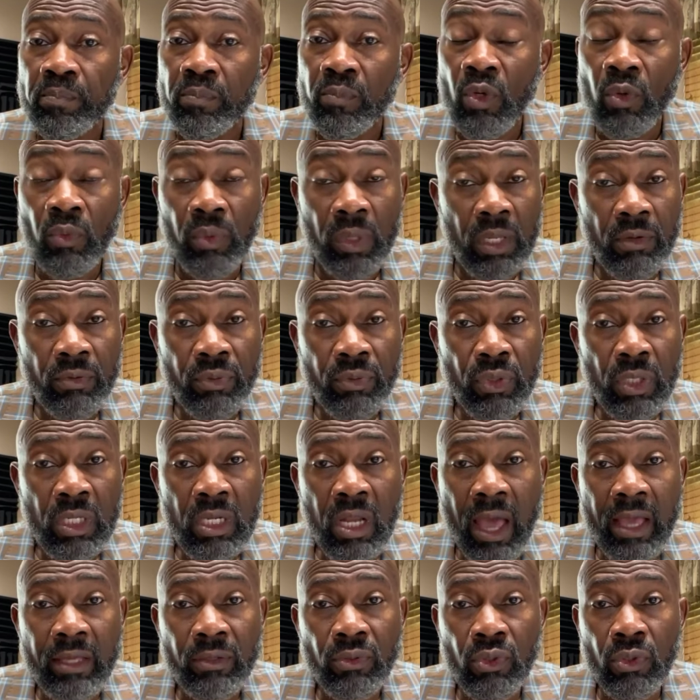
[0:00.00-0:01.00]
When he was in
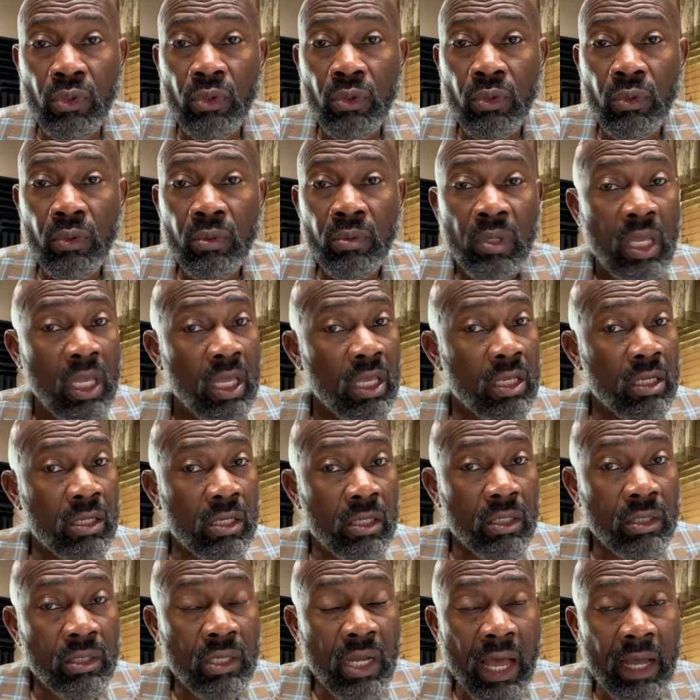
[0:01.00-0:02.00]
high school, he
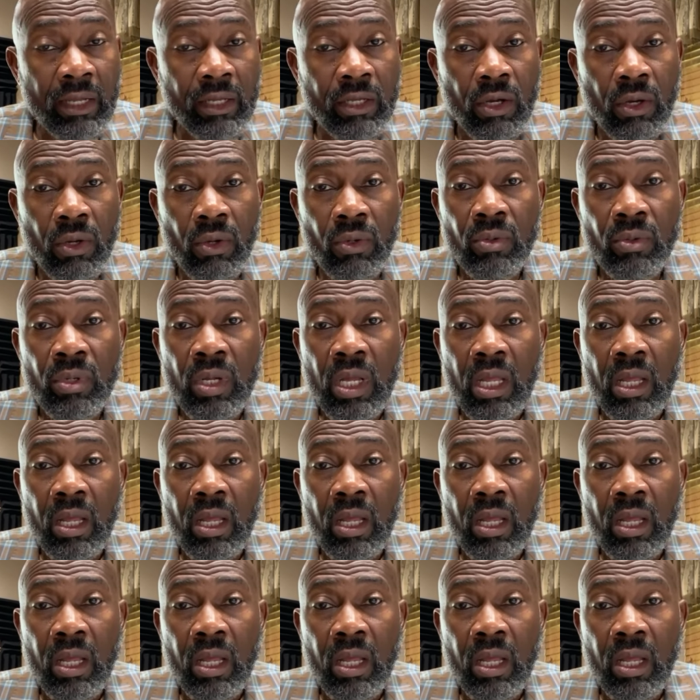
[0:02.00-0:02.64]
could not go